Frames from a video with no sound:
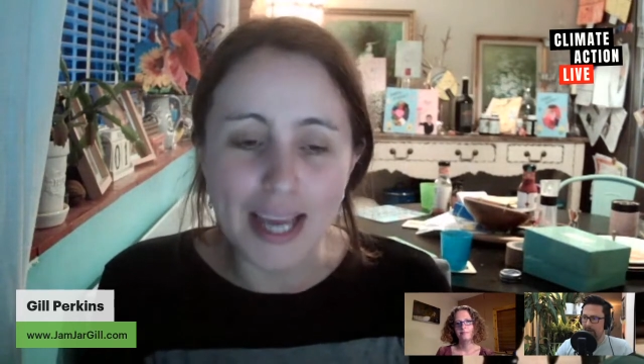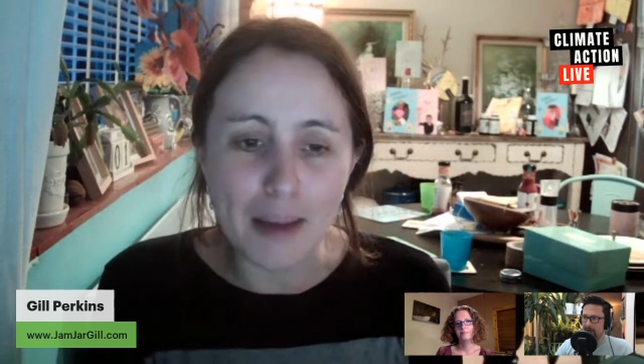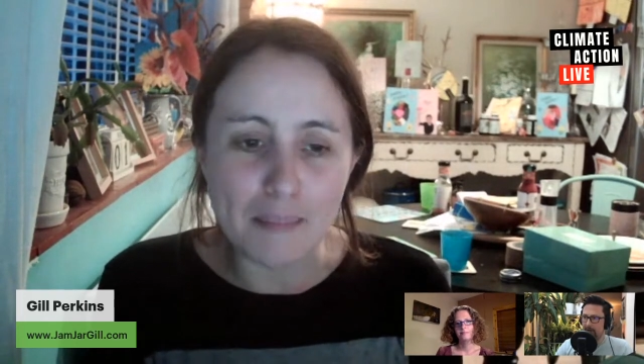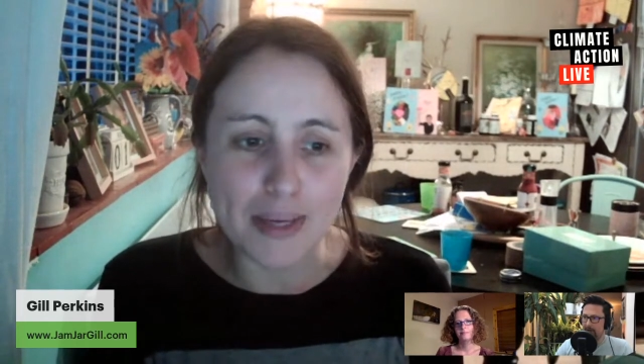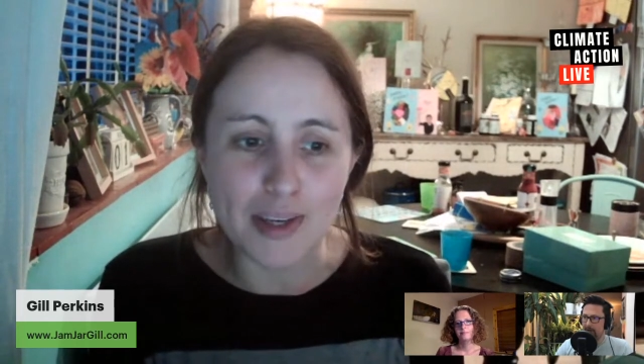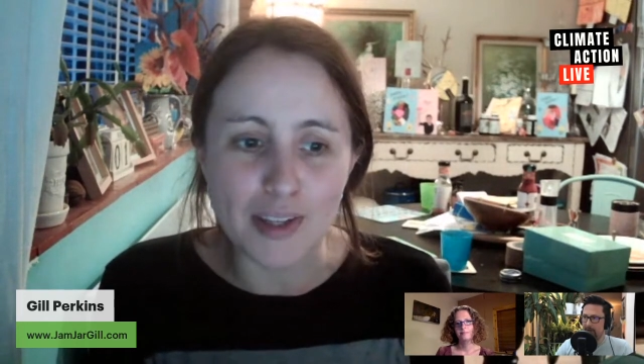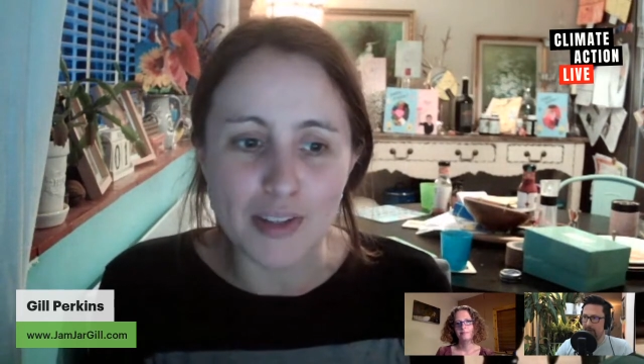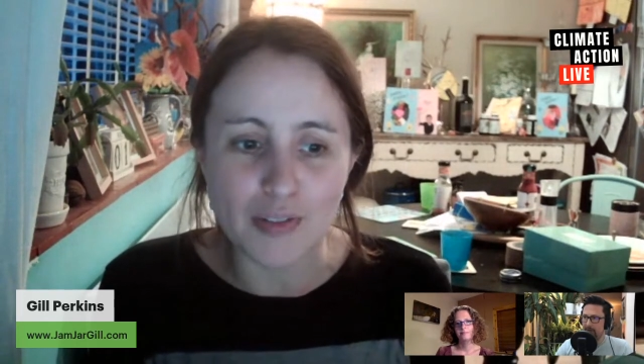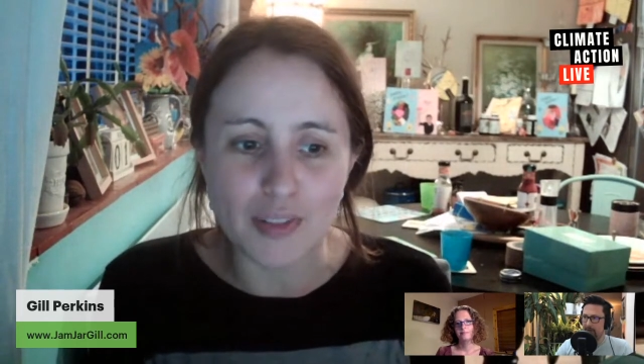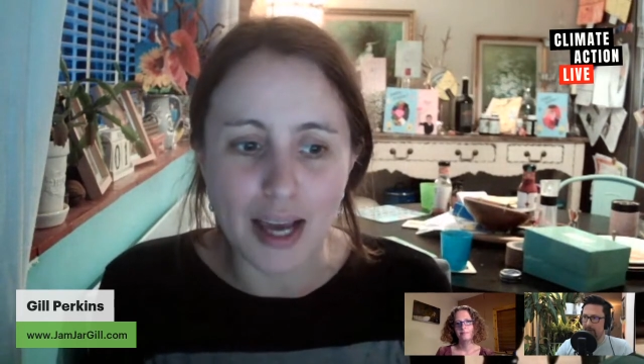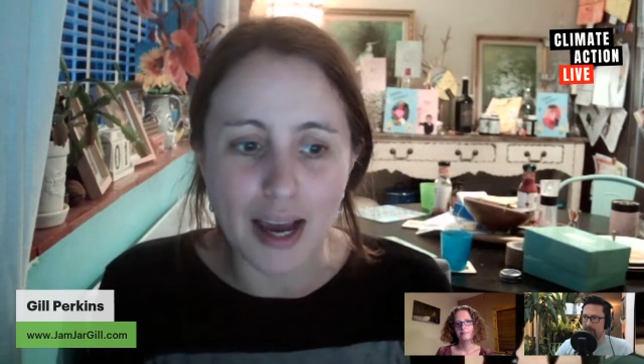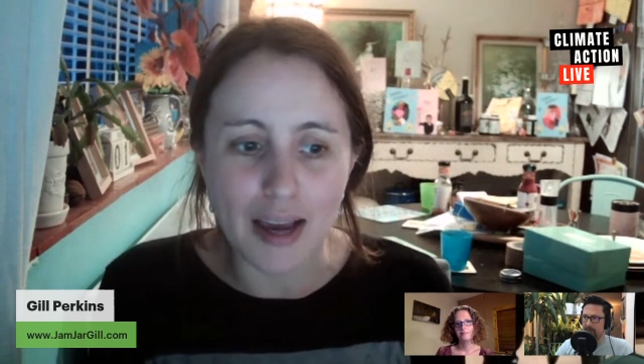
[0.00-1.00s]
can be used
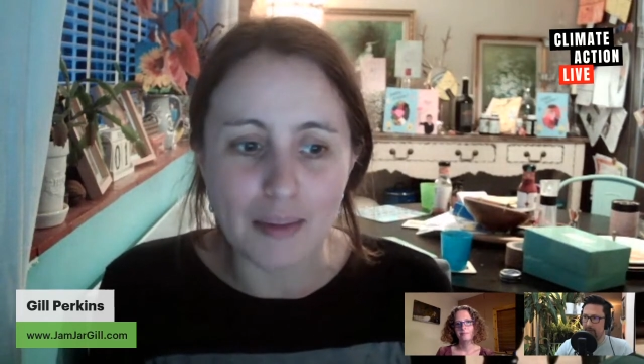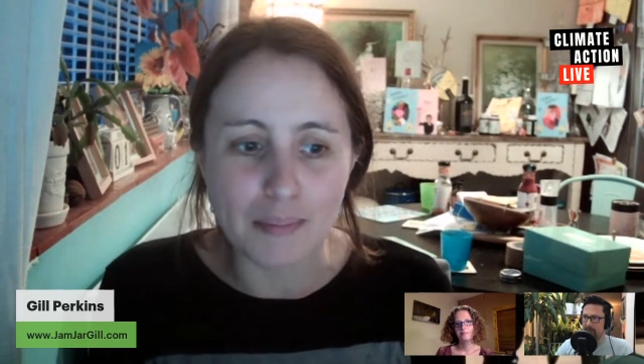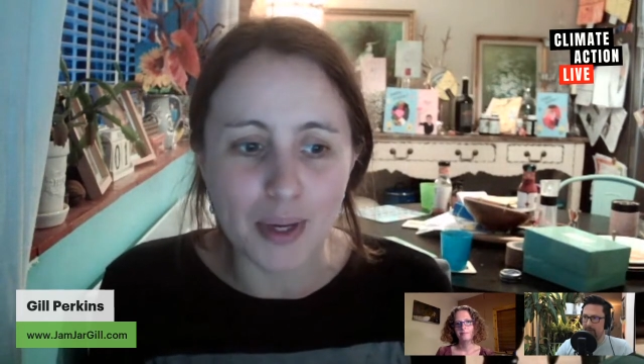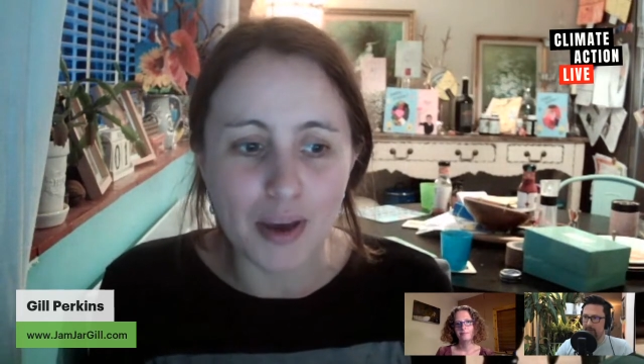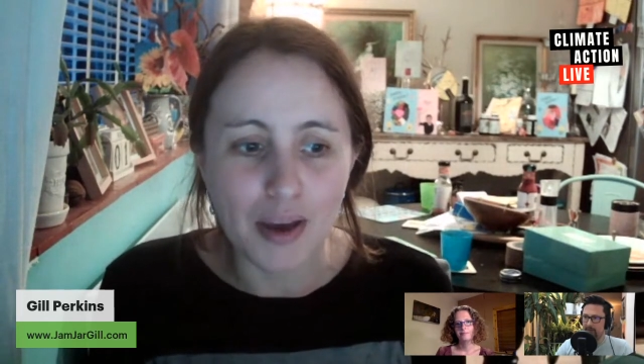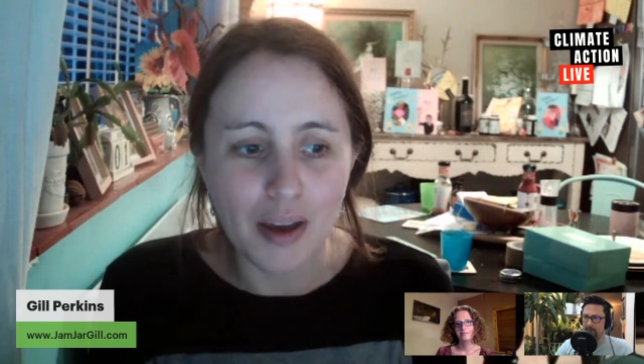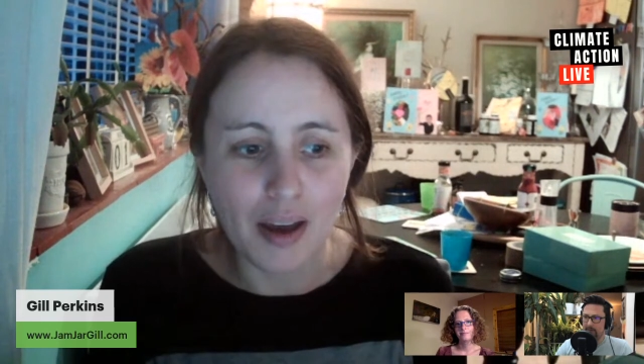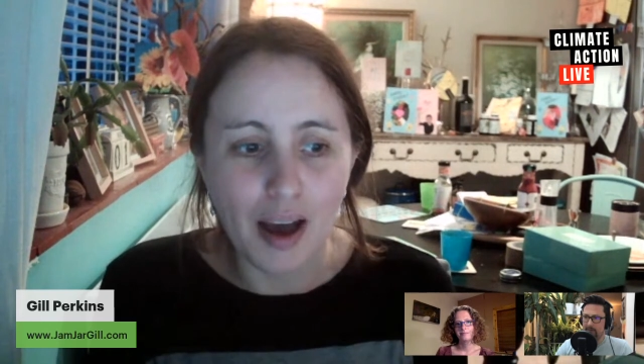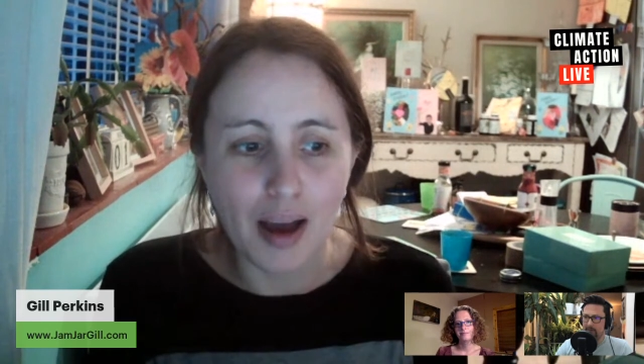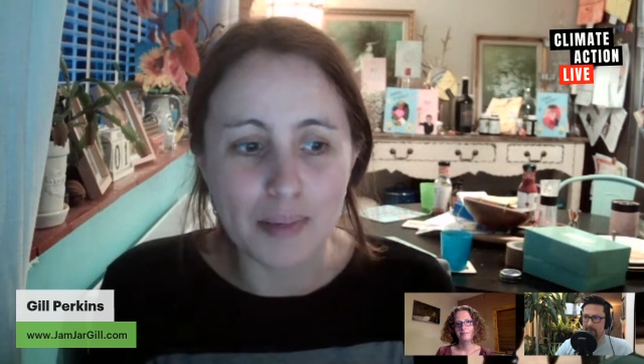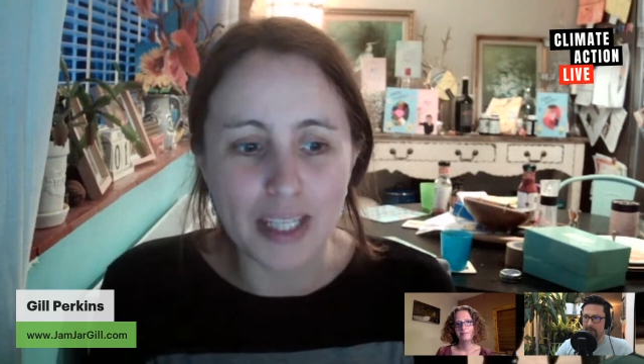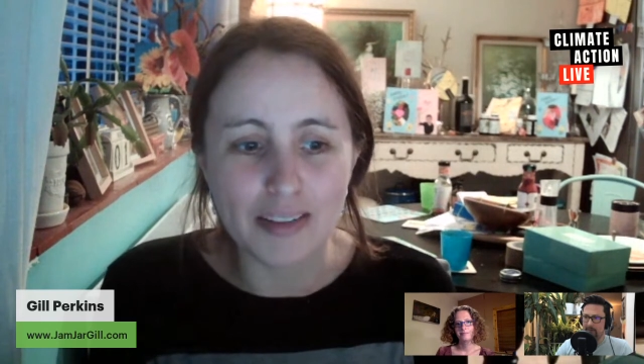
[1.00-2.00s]
for that. But
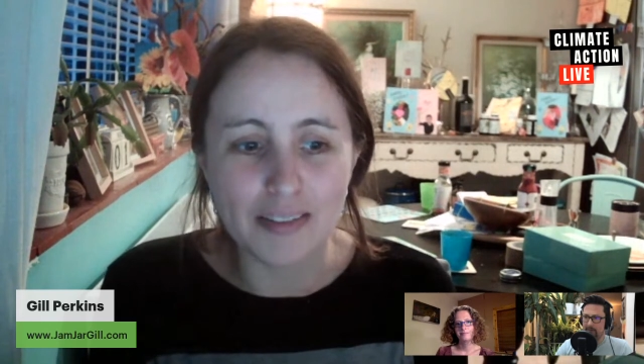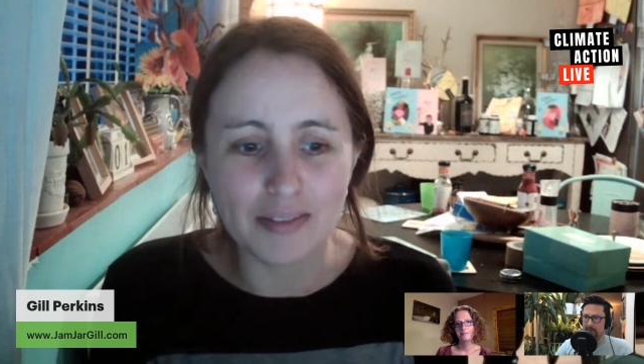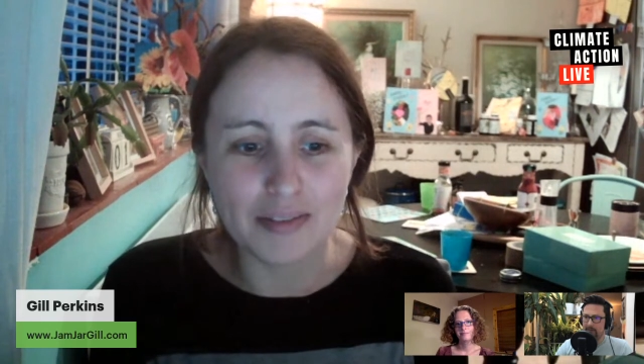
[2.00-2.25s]
I mean,